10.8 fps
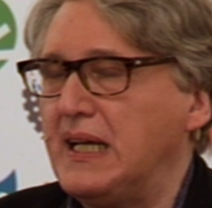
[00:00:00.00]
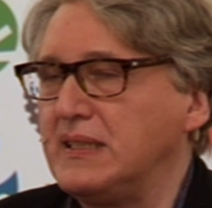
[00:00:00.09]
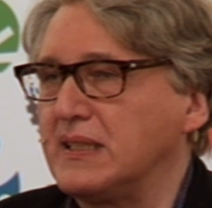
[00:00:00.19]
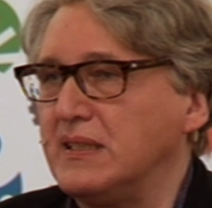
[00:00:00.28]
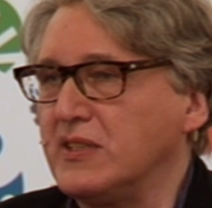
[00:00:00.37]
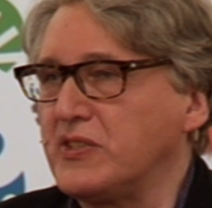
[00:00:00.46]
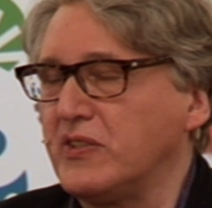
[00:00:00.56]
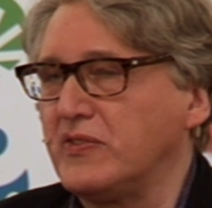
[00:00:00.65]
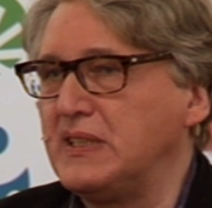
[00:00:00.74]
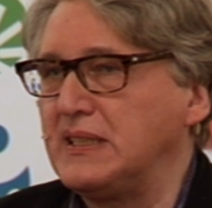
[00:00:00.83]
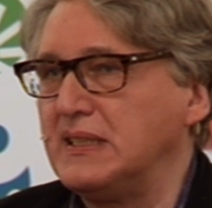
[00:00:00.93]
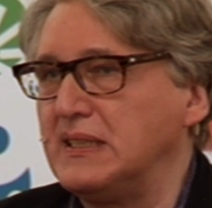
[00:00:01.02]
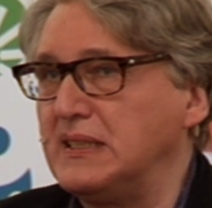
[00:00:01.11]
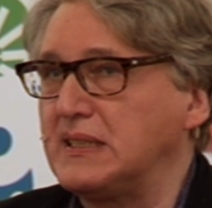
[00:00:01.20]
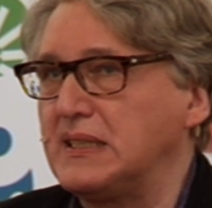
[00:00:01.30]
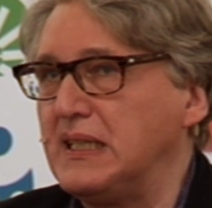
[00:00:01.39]
It's a culture of
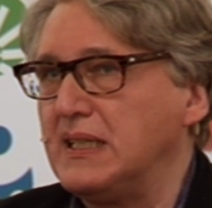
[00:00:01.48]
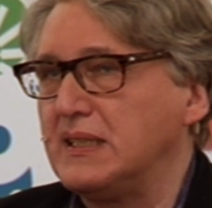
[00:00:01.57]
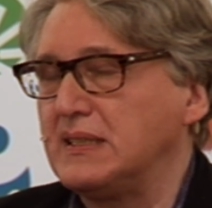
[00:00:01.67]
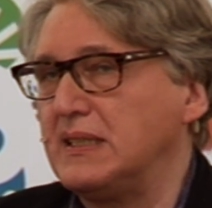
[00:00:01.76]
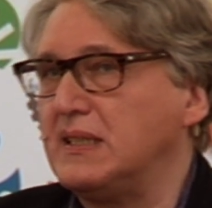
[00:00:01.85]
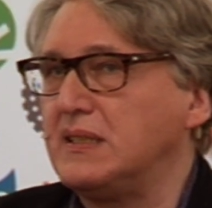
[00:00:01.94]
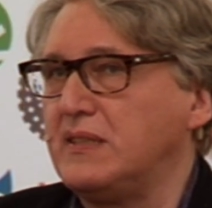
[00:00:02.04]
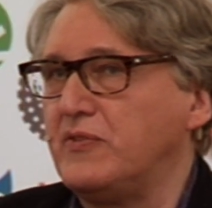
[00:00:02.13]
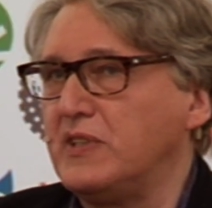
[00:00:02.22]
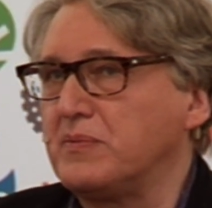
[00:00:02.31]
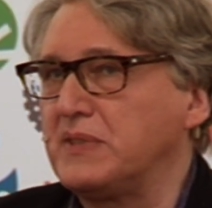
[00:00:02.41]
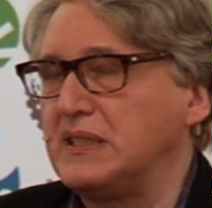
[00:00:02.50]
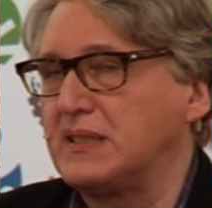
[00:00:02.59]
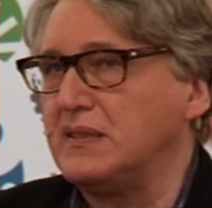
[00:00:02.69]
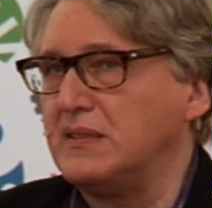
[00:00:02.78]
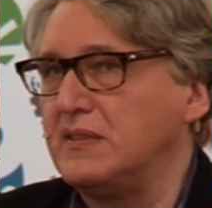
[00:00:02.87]
dissidence that developed
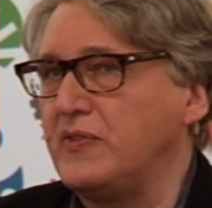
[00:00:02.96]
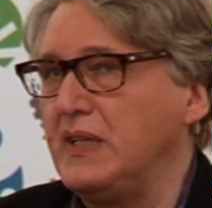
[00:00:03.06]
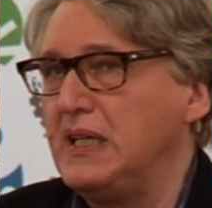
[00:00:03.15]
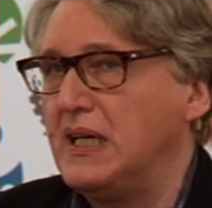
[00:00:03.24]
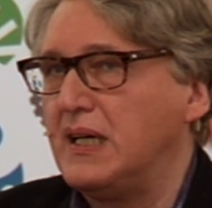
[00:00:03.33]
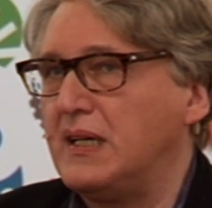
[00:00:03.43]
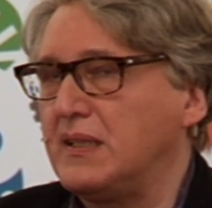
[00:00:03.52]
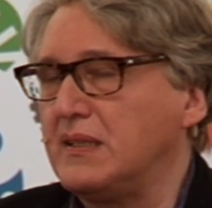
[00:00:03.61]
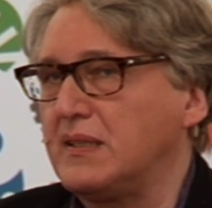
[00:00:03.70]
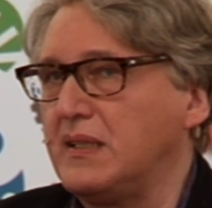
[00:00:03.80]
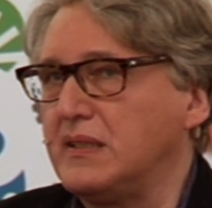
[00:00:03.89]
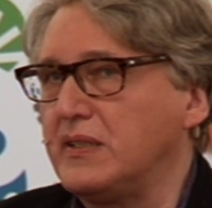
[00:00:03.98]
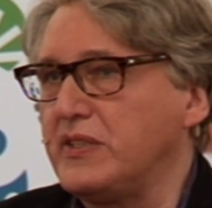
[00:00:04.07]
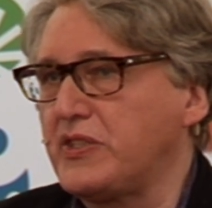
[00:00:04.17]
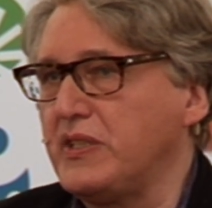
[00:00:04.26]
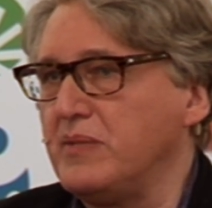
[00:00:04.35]
itself under the
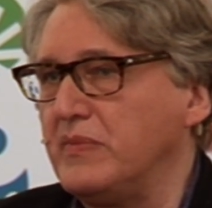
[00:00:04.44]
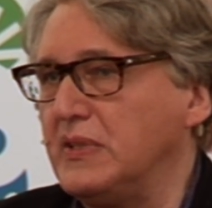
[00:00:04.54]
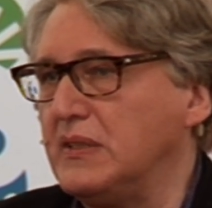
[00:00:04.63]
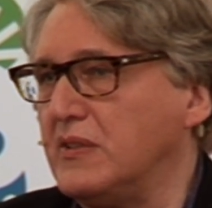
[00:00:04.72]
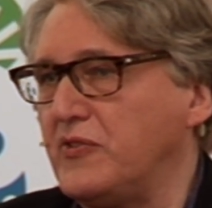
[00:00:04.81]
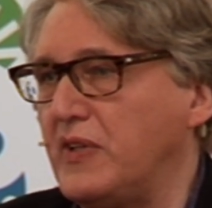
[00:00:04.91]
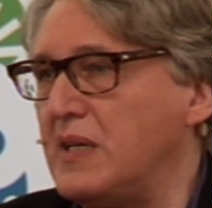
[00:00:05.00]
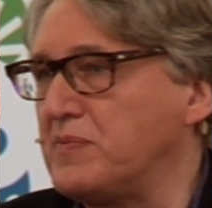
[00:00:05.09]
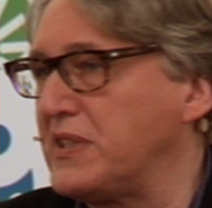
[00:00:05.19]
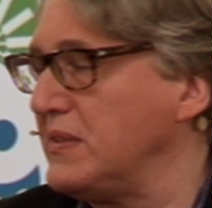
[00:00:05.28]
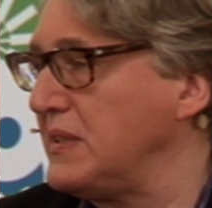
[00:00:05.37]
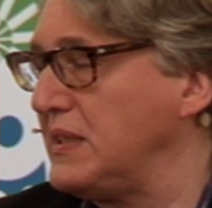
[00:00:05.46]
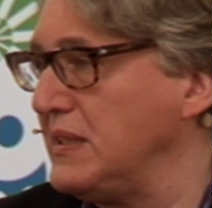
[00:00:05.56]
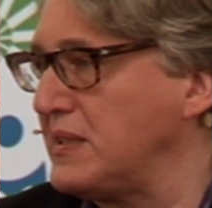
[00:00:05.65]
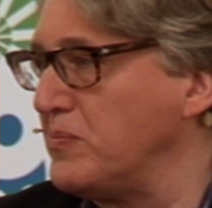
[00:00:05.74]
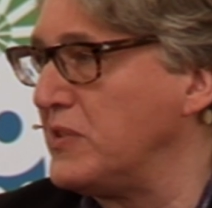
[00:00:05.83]
regime of
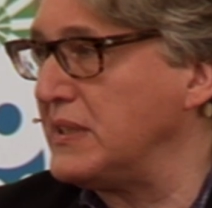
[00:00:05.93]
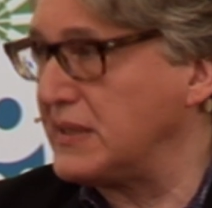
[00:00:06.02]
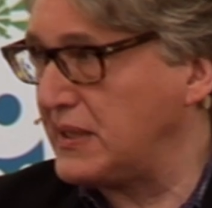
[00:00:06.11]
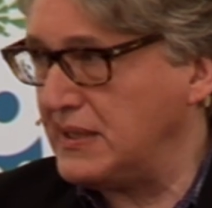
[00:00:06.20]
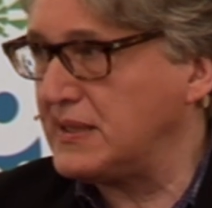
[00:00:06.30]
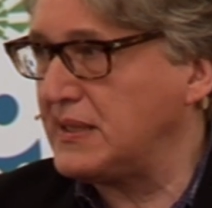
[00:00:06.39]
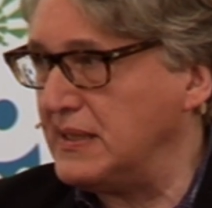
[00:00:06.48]
absolutist monarchies.